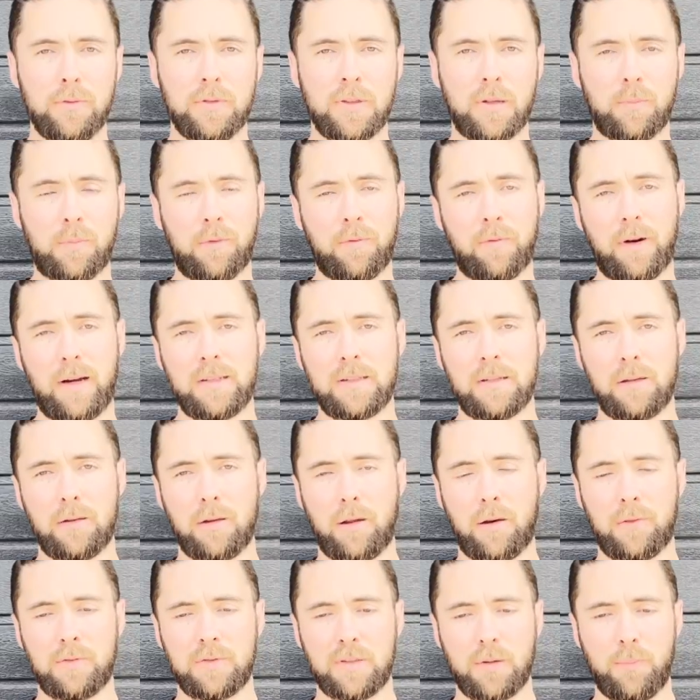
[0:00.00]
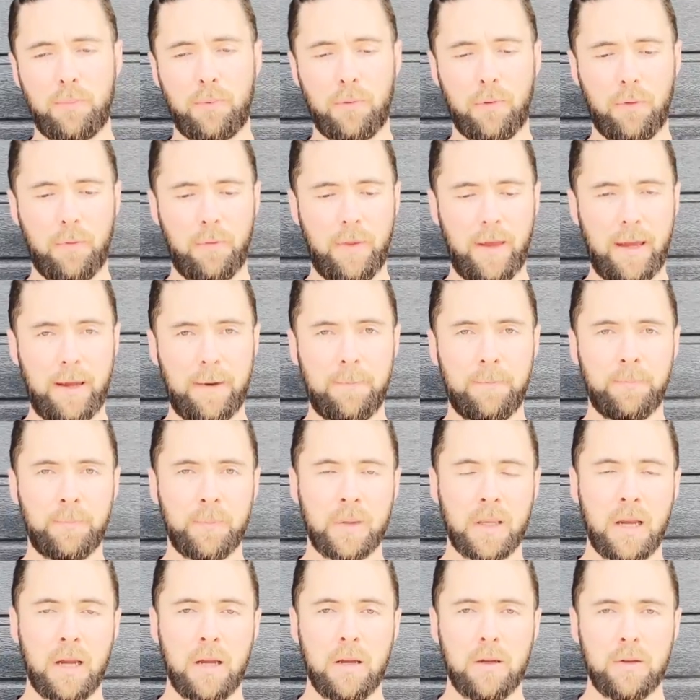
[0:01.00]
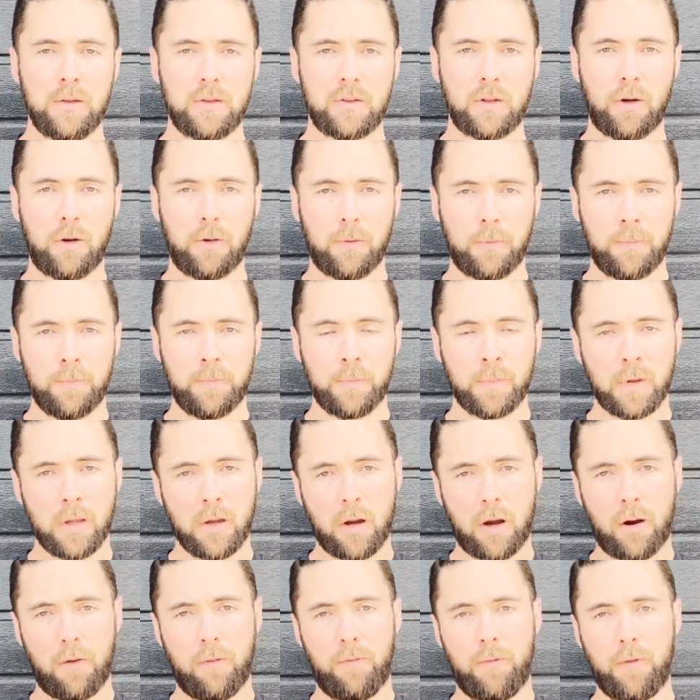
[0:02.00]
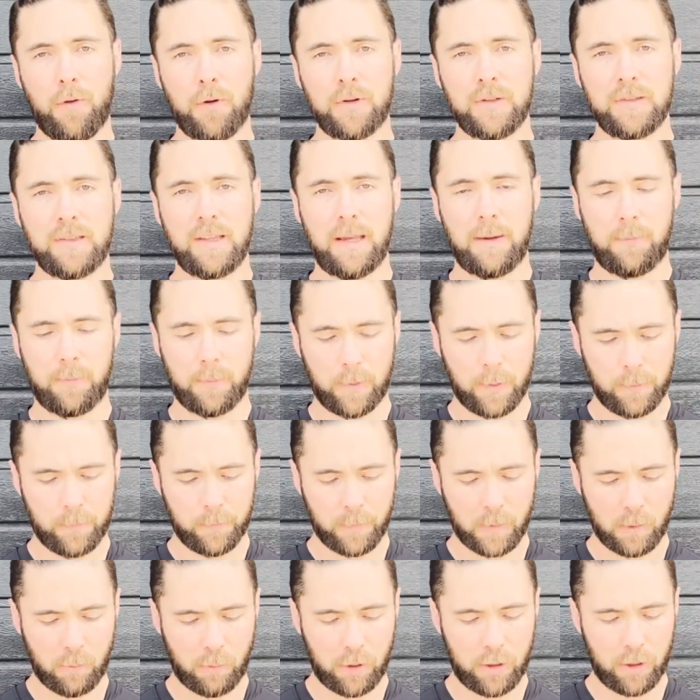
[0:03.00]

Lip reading: It provides a lot of support there. So first step, what you're